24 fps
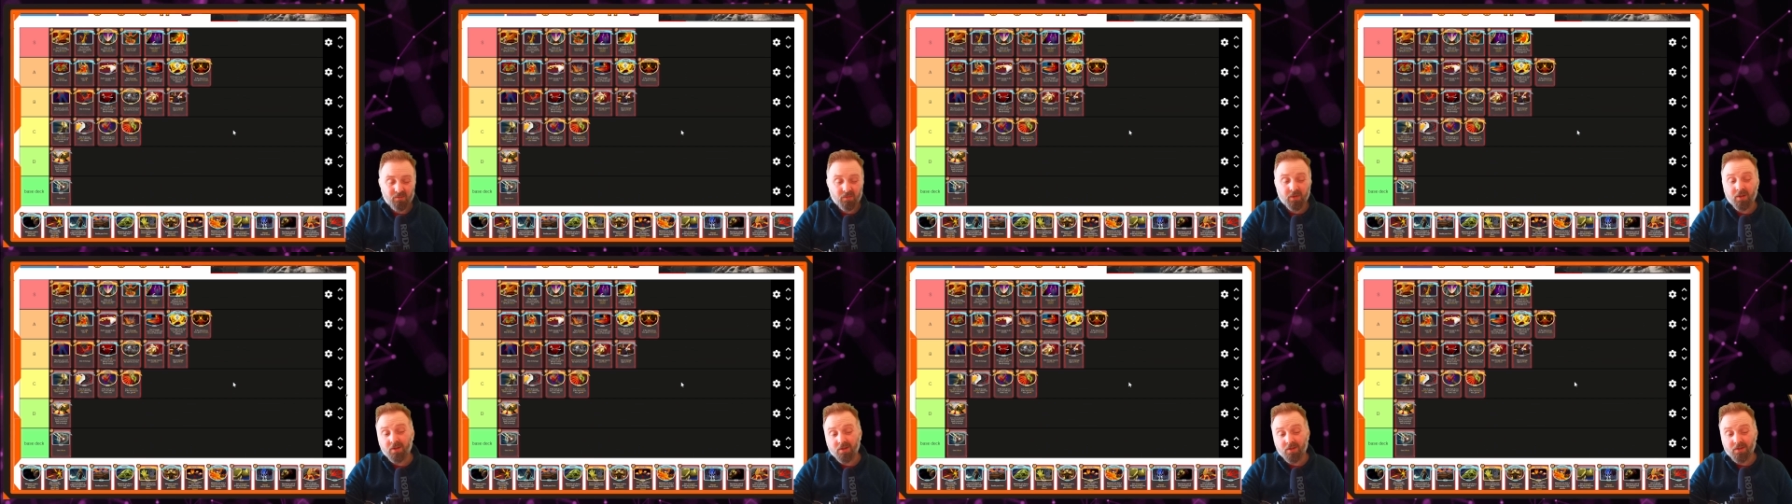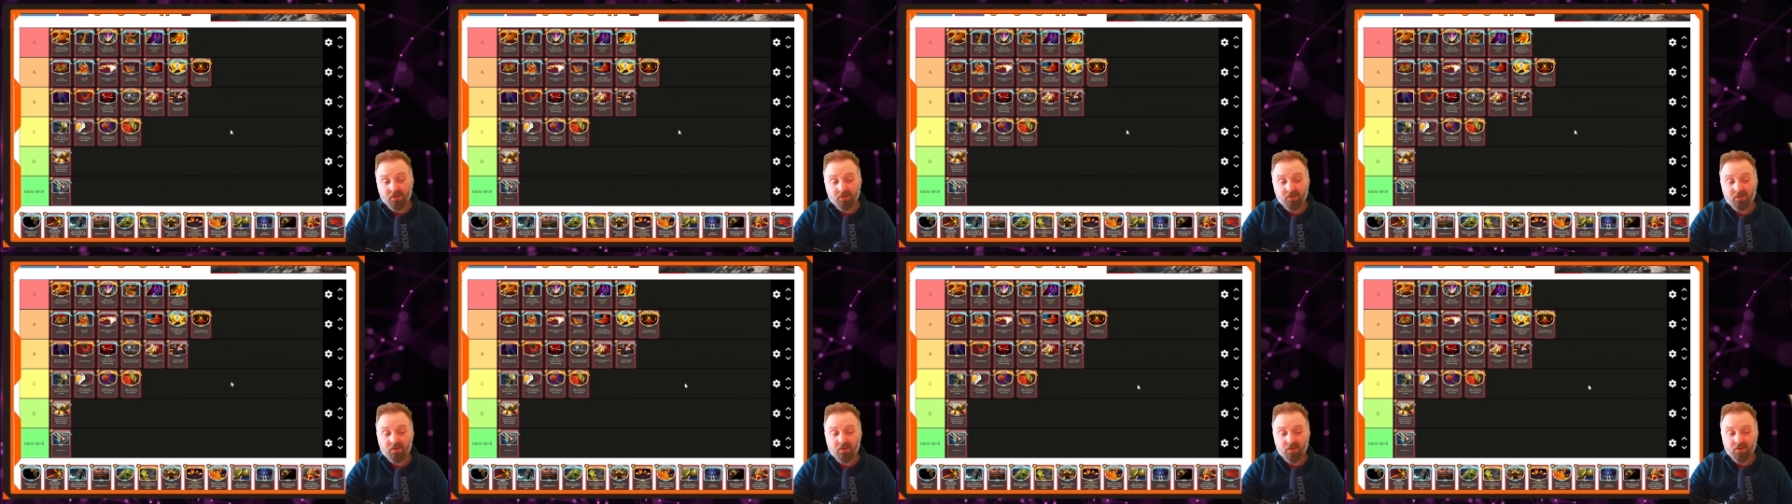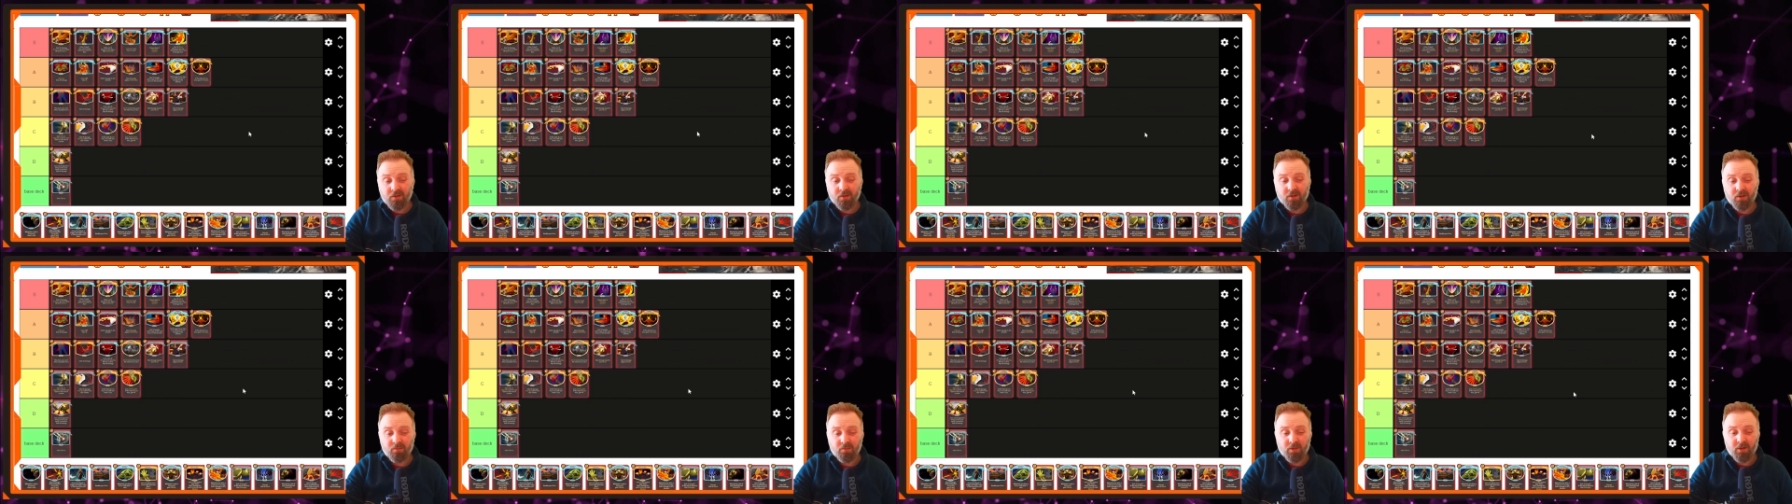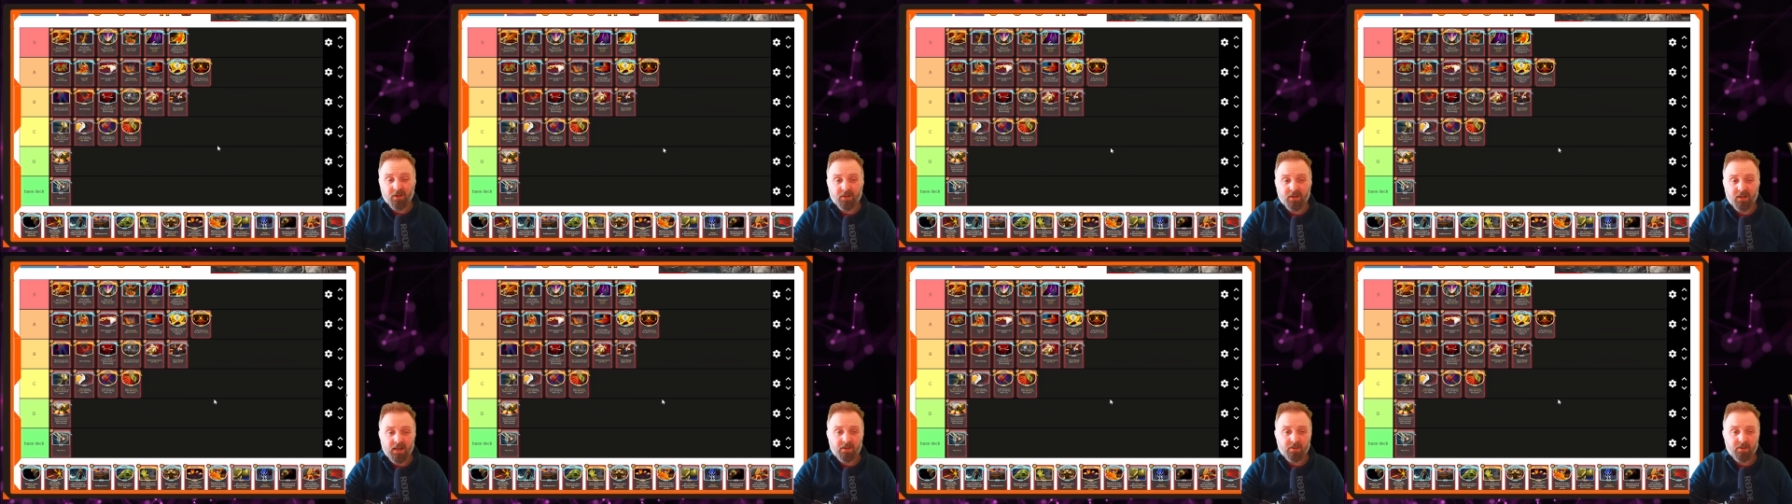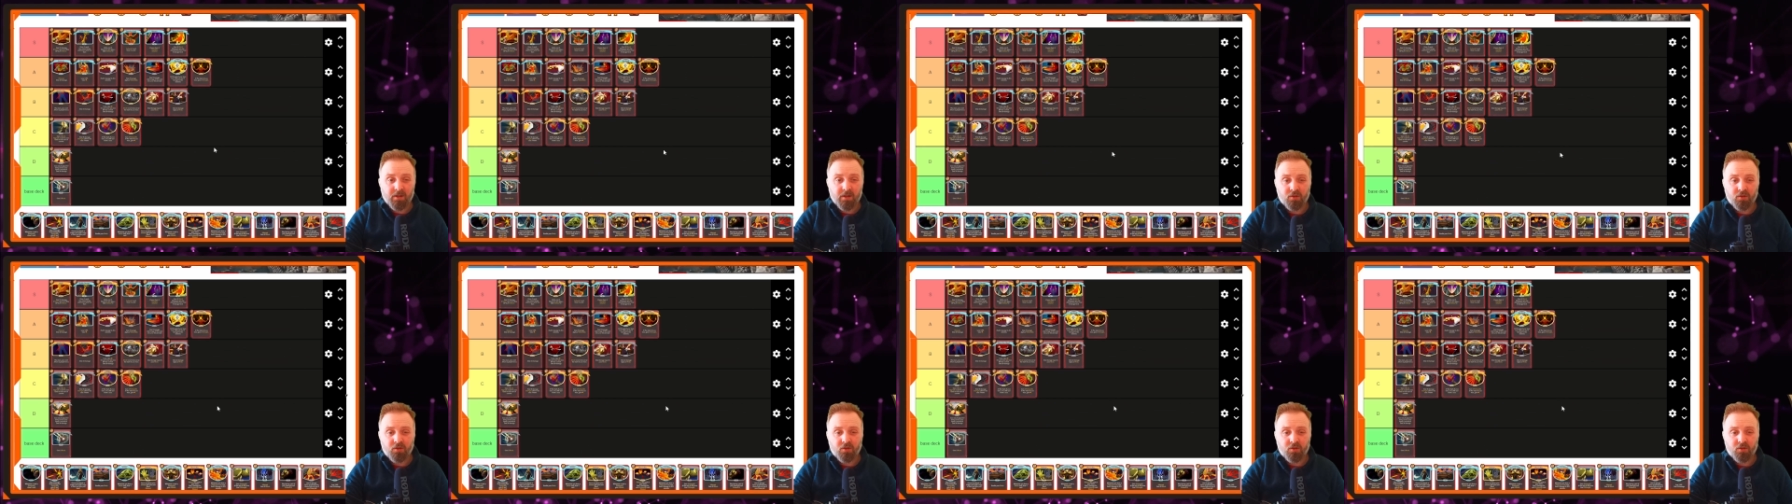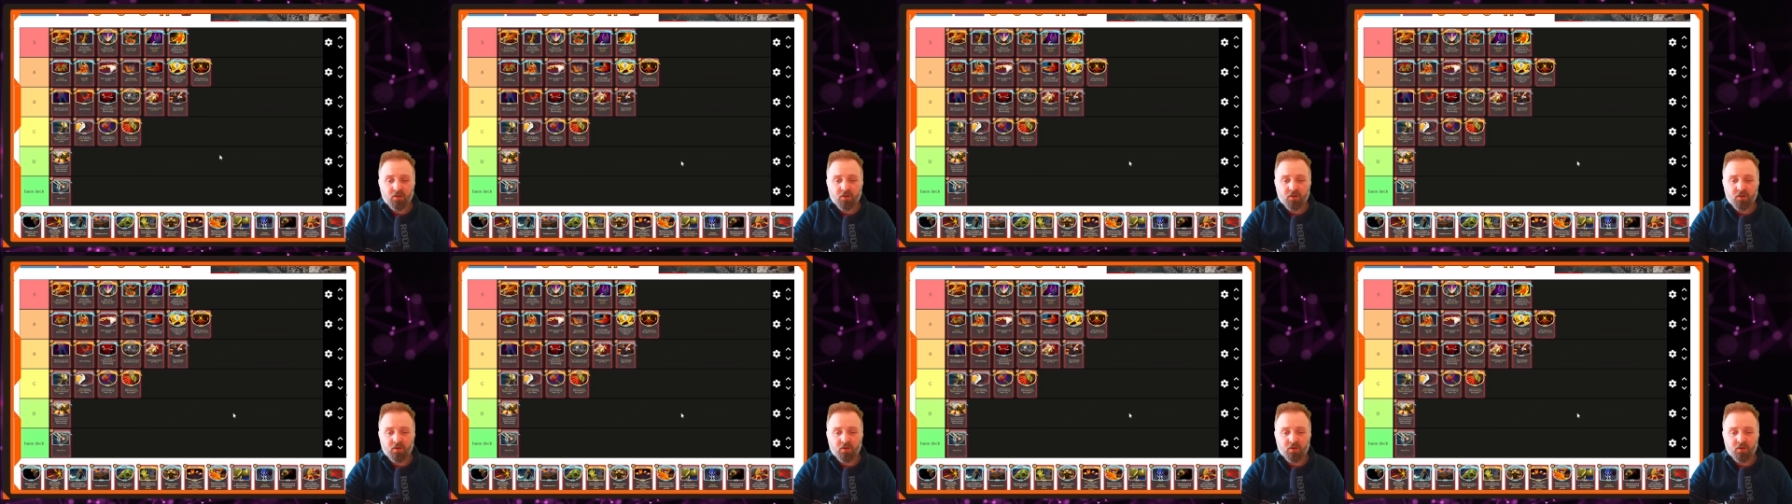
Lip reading: but it still does a good bit of damage.